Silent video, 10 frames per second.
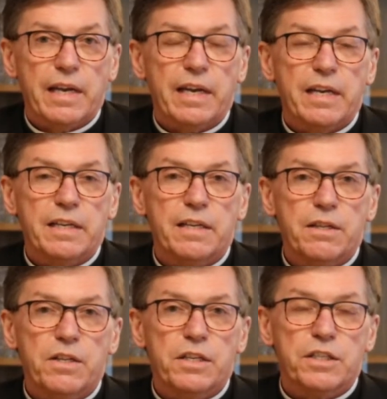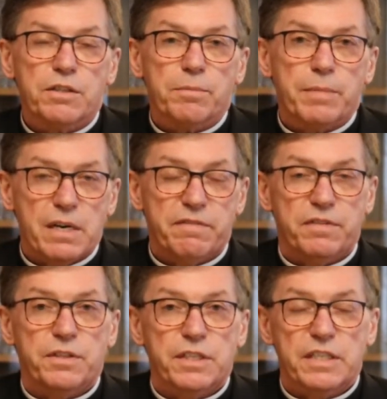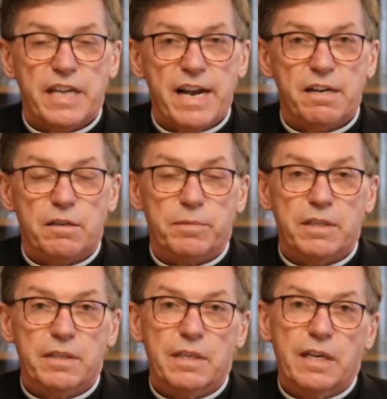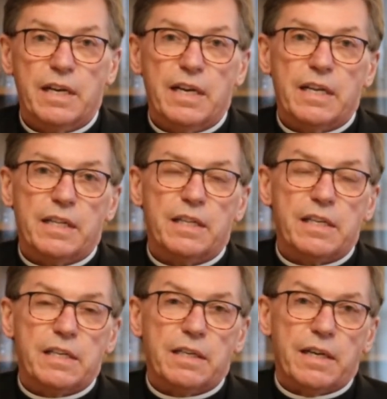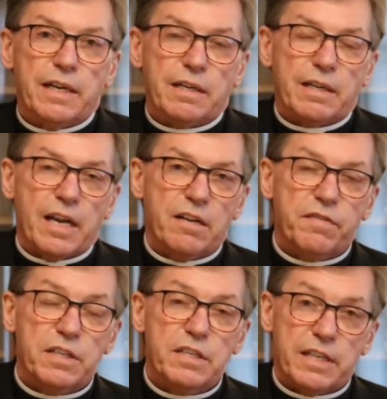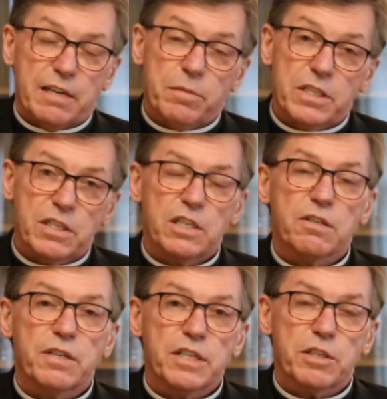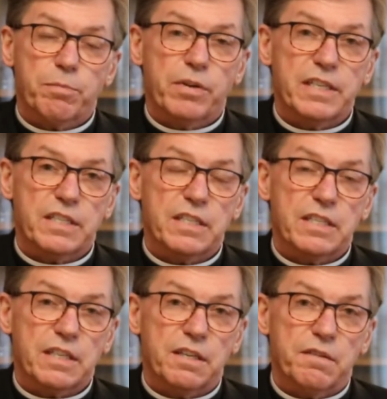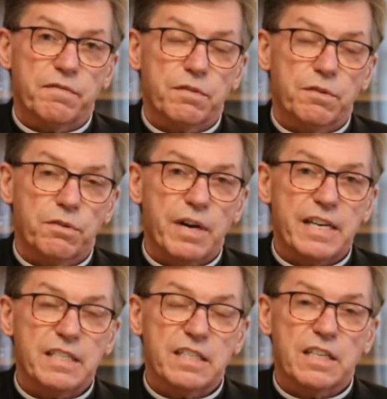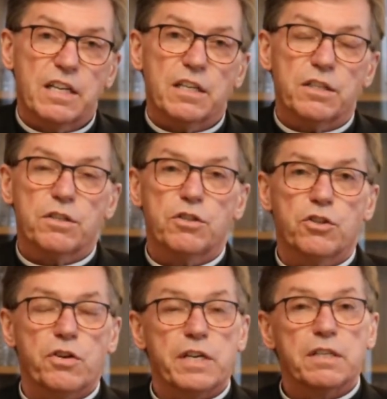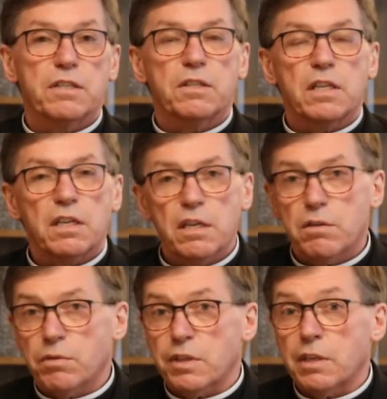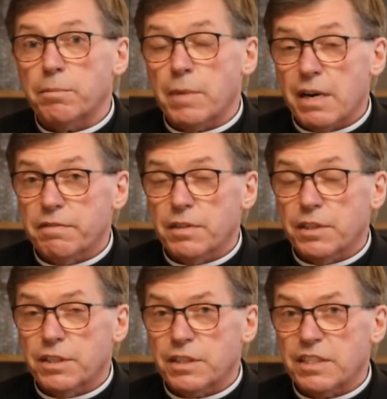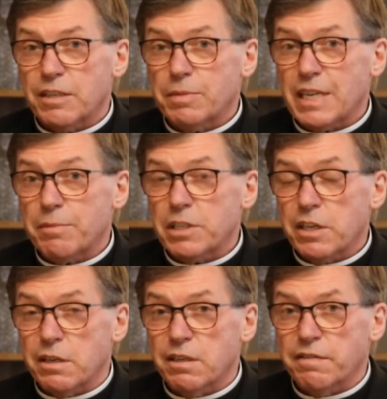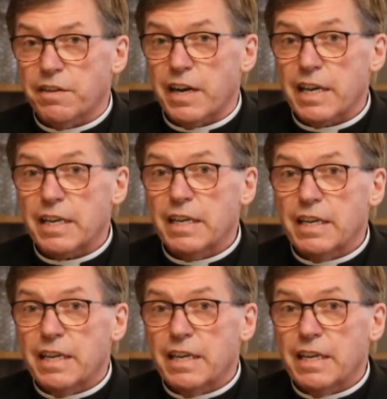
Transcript: And in this marvelous sacrament, the evident and mysterious presence of Christ is joined to the equally marvelous and sometimes terrifying